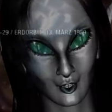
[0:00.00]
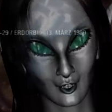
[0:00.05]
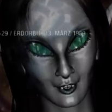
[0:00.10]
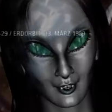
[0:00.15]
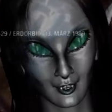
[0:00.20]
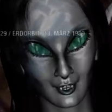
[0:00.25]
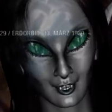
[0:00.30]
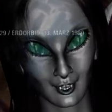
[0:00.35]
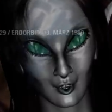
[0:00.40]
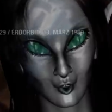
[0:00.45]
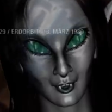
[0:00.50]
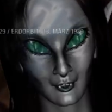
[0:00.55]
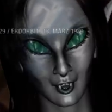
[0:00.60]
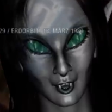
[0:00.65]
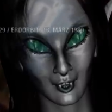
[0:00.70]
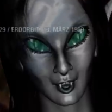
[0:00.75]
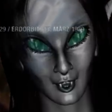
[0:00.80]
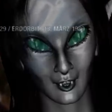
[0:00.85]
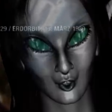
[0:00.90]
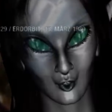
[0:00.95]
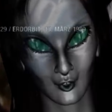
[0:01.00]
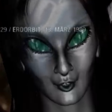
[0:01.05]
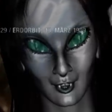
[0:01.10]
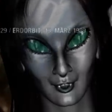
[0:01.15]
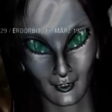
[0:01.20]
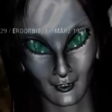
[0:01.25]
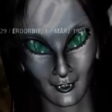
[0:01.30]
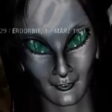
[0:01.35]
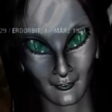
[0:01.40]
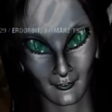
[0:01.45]
friends with the people
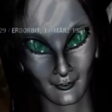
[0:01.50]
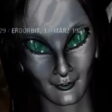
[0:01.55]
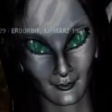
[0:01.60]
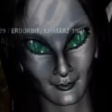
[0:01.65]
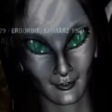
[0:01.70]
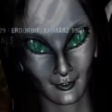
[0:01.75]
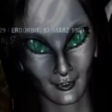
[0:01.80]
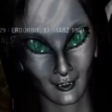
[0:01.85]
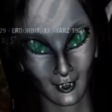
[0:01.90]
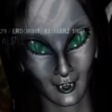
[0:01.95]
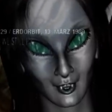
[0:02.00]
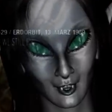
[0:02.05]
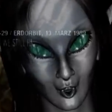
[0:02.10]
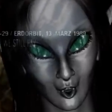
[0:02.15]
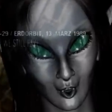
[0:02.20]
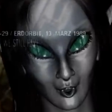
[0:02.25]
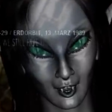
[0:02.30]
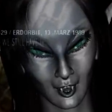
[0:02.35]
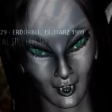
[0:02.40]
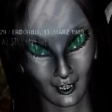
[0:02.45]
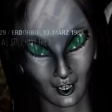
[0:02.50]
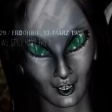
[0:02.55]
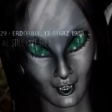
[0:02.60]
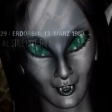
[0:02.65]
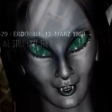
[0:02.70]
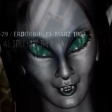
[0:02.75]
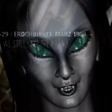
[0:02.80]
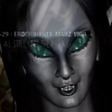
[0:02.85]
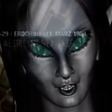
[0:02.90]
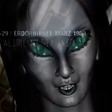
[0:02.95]
of Earth. I am rather
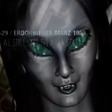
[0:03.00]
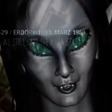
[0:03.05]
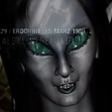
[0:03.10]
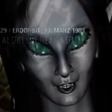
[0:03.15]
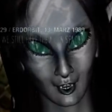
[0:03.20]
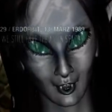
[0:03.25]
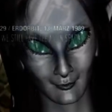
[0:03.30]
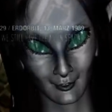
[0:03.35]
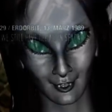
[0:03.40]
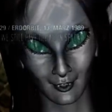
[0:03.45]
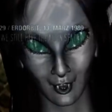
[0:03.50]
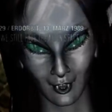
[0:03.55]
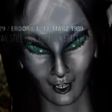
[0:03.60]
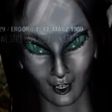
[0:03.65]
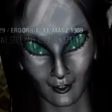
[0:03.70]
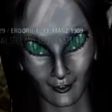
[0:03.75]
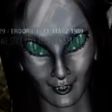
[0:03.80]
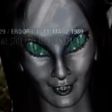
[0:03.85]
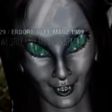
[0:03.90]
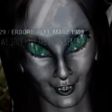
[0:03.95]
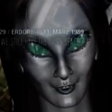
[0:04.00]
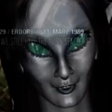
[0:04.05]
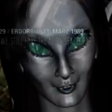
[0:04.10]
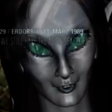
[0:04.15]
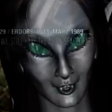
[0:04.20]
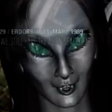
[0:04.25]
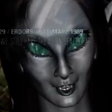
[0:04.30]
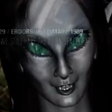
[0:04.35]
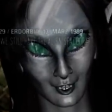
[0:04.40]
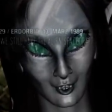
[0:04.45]
stressed out at the increase of
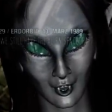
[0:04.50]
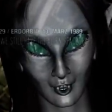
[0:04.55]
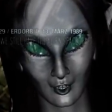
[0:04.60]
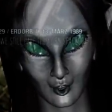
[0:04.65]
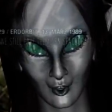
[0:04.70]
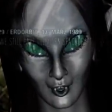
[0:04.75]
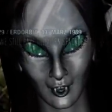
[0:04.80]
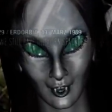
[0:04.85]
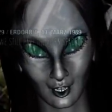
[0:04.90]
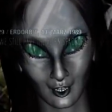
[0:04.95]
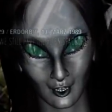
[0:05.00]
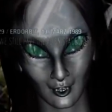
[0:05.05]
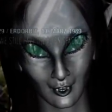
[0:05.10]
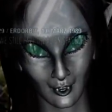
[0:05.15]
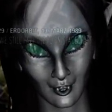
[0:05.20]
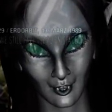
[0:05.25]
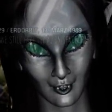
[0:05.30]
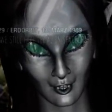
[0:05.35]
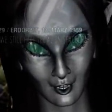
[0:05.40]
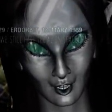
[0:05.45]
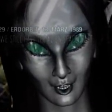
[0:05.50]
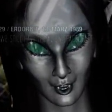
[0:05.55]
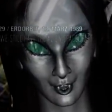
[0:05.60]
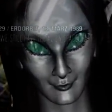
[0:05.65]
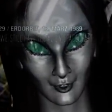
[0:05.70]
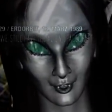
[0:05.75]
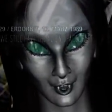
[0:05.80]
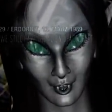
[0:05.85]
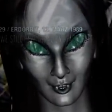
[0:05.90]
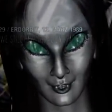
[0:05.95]
extraterrestrial
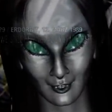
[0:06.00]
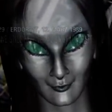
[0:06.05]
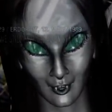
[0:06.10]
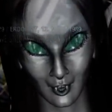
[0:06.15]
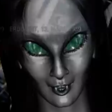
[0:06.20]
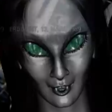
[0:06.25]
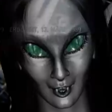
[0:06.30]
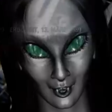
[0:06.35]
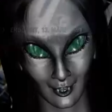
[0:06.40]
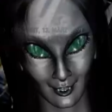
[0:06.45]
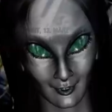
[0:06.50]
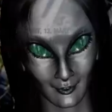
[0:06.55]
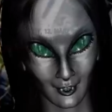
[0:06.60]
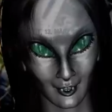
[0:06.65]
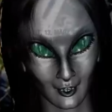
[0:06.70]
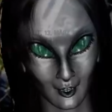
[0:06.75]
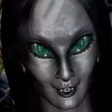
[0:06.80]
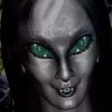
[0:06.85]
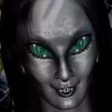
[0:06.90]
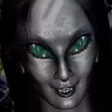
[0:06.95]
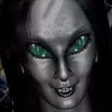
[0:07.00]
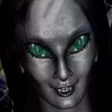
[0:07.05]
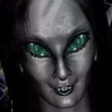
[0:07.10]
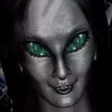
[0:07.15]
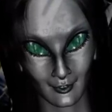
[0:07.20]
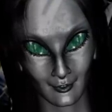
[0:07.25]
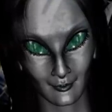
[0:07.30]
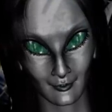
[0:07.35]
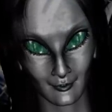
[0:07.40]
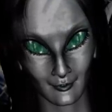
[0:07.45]
hatred that has been on the
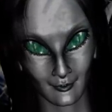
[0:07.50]
increase,